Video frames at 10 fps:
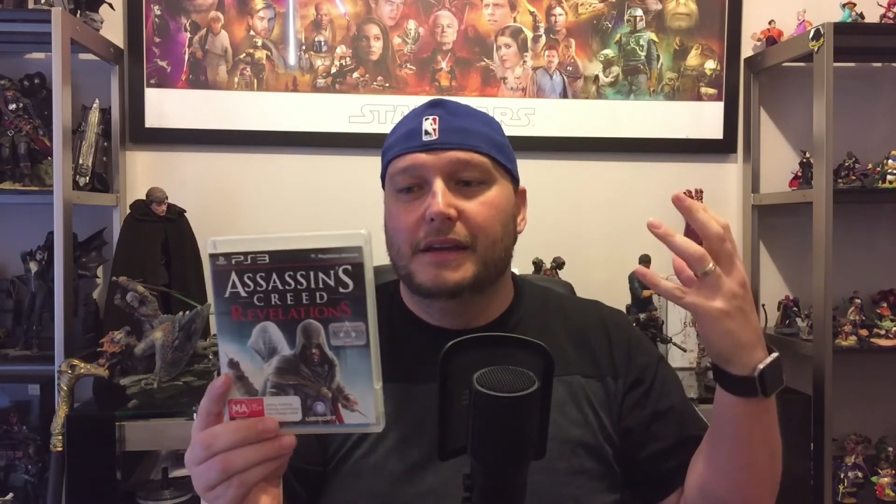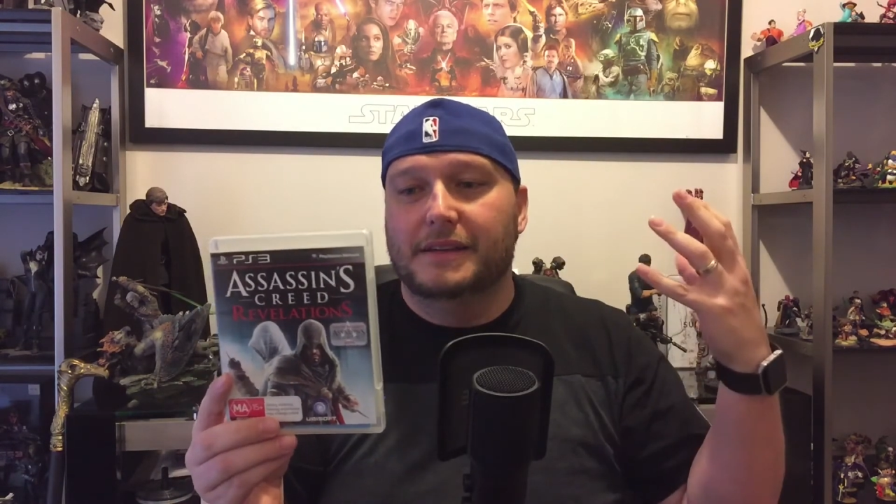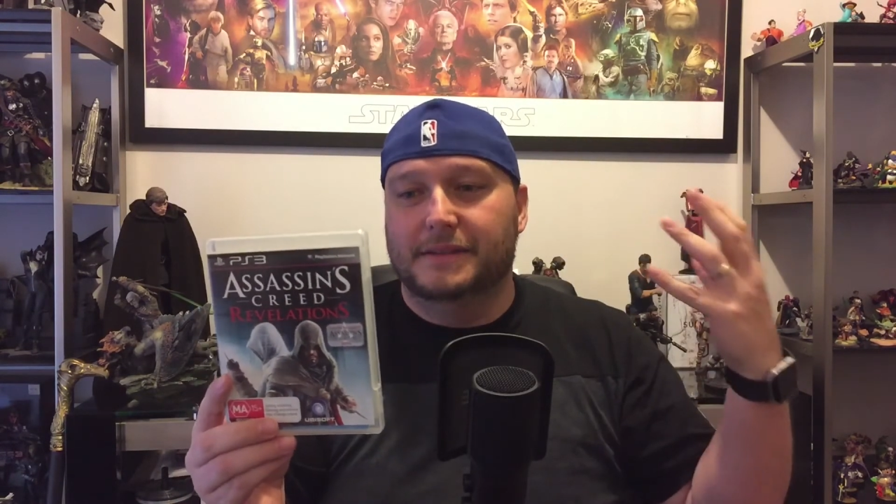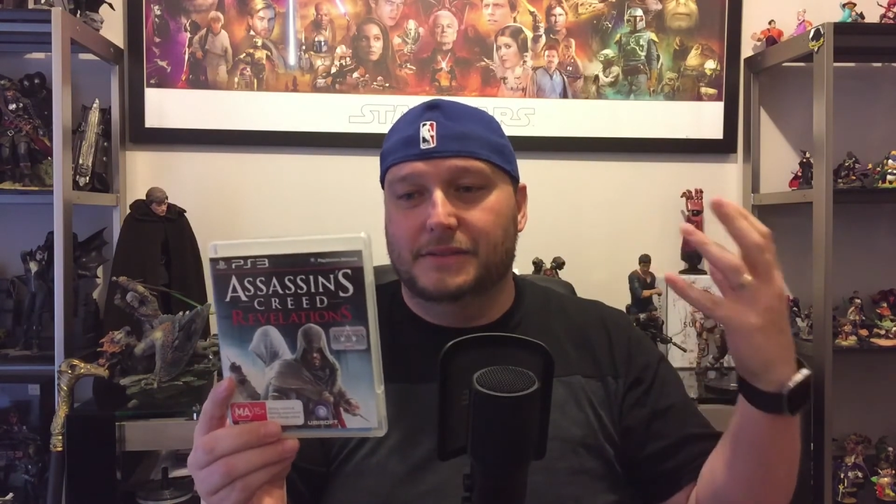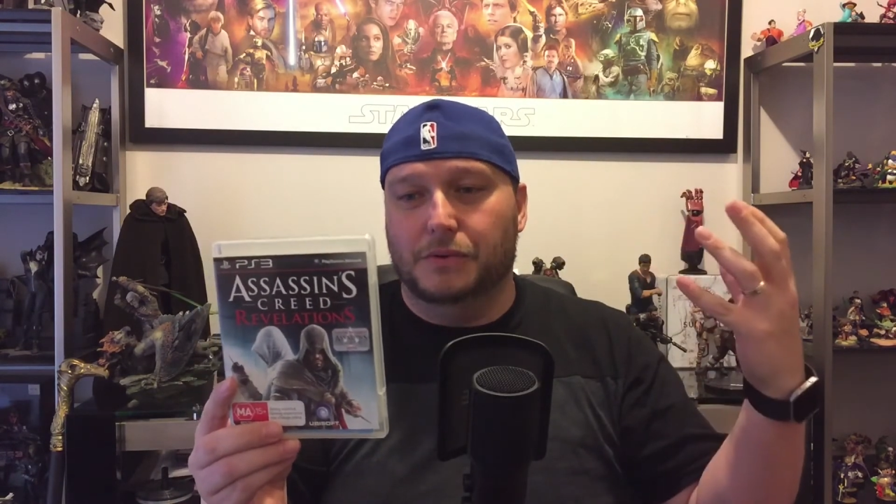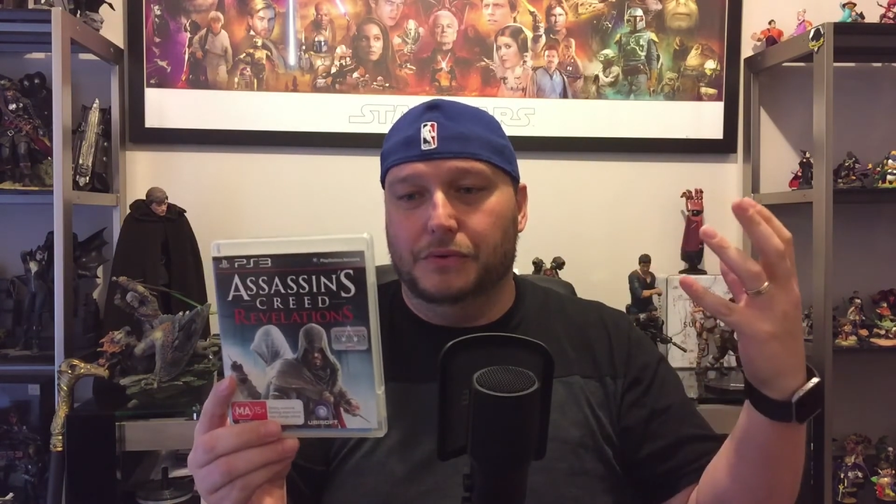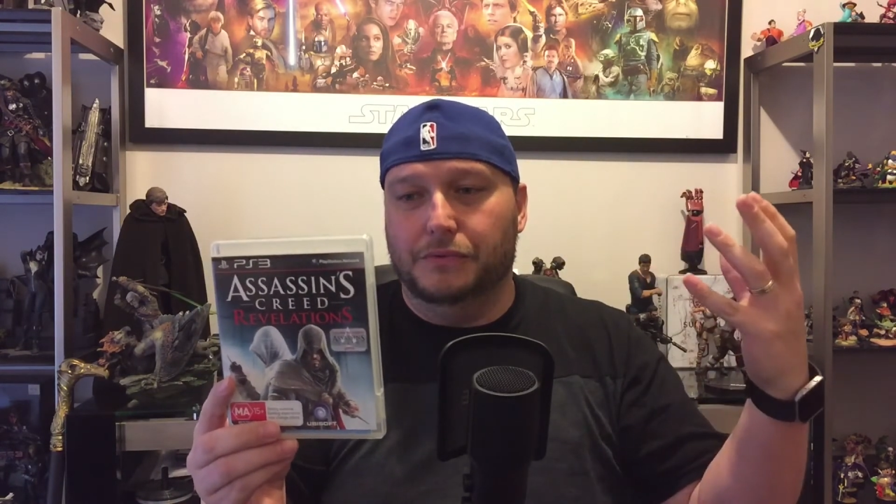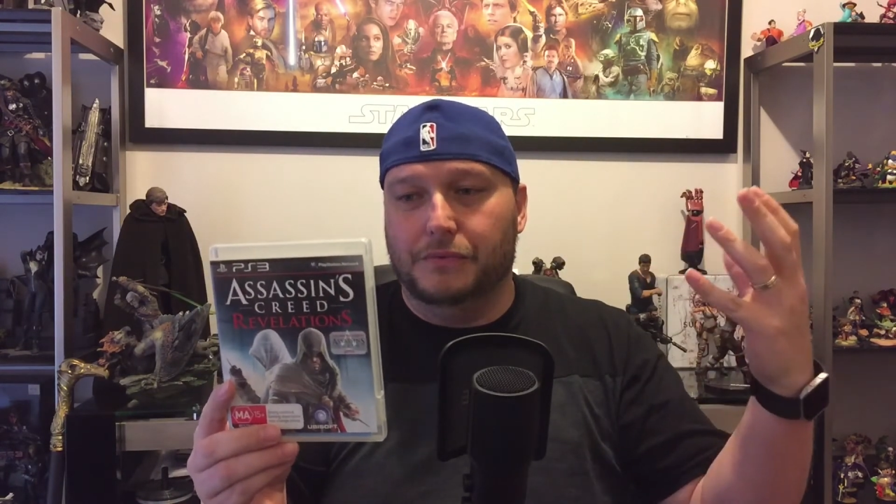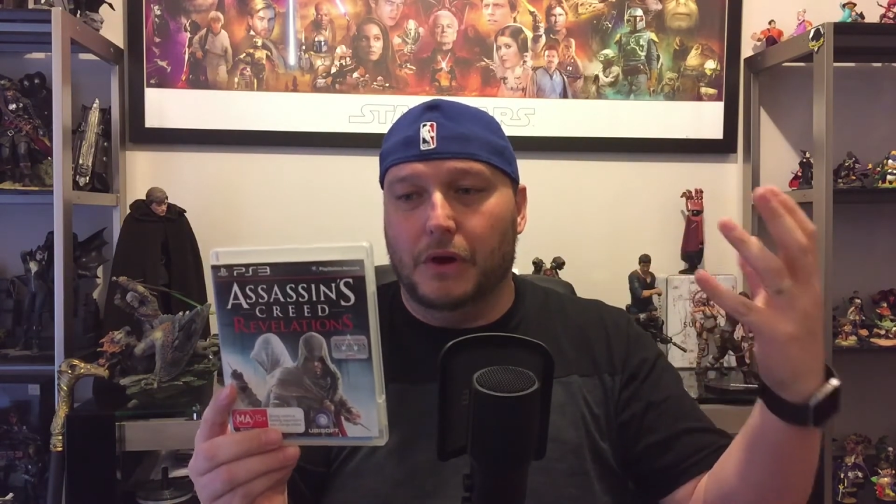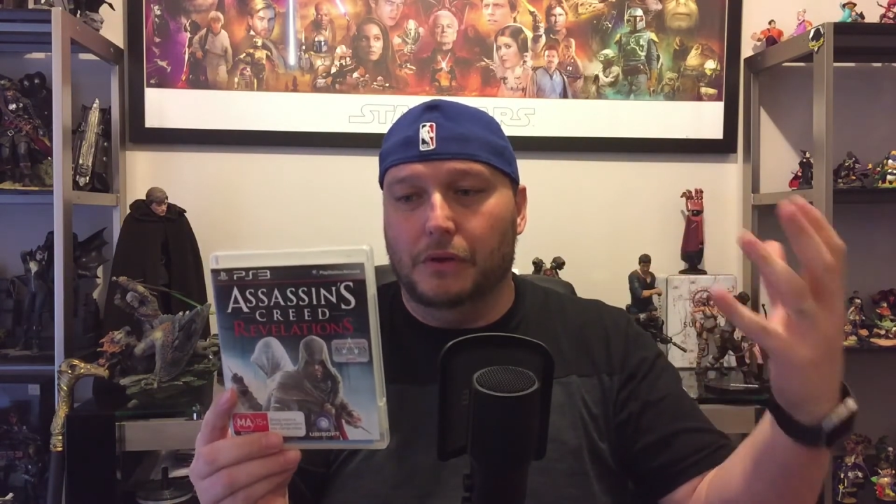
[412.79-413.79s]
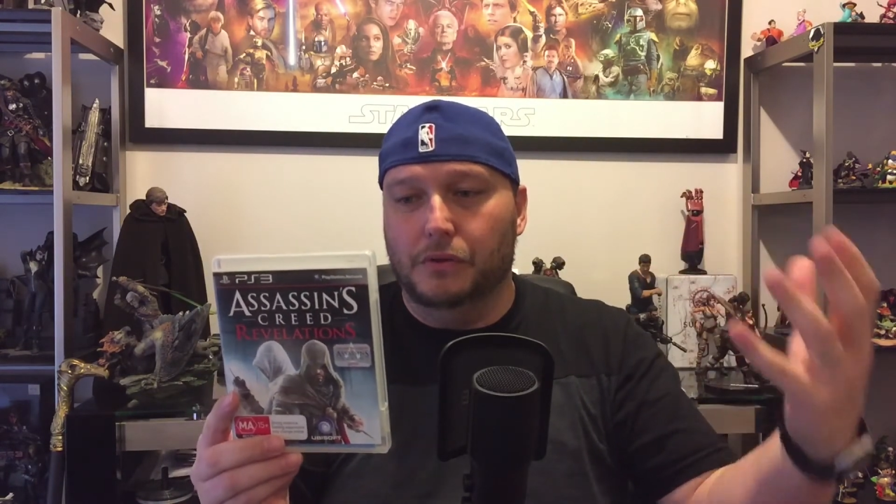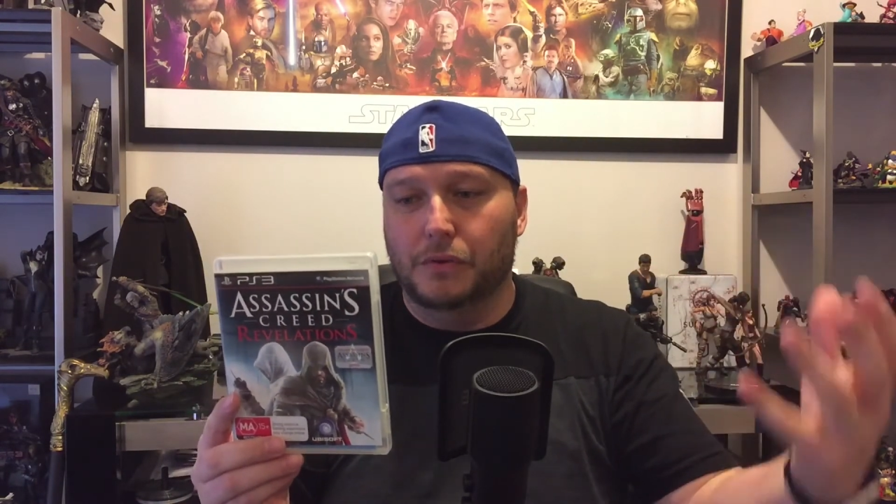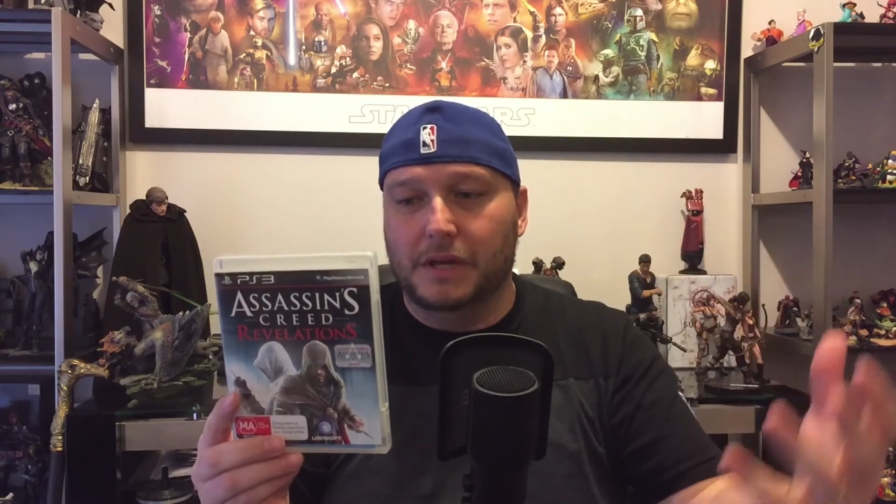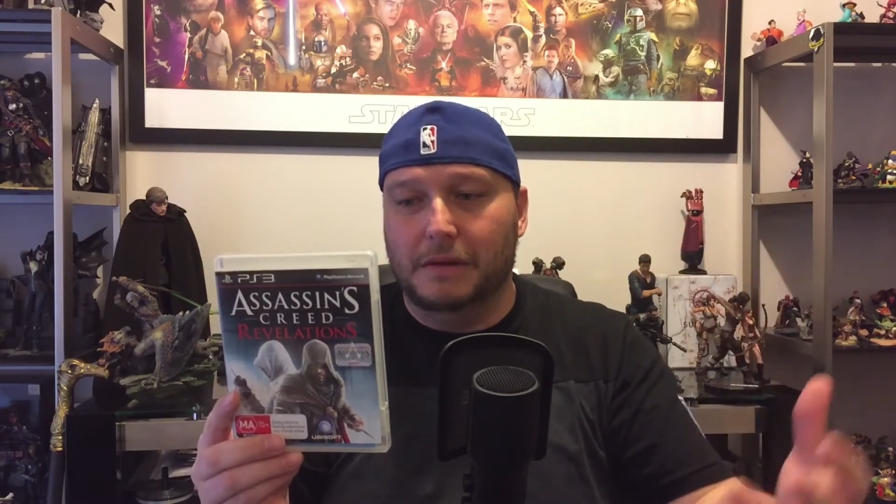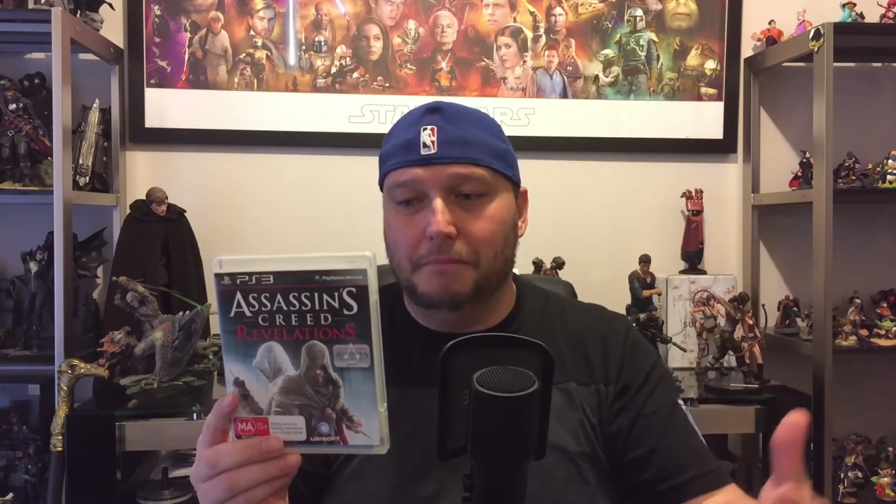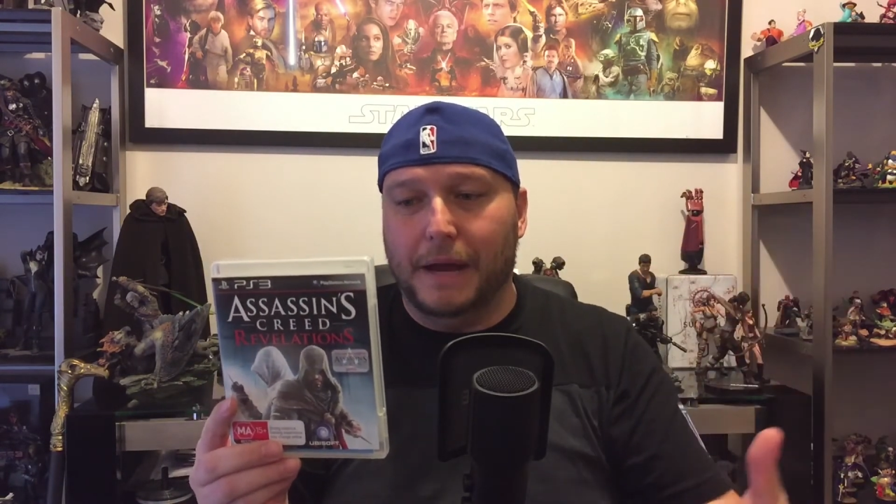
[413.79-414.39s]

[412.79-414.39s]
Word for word: he's sort of looking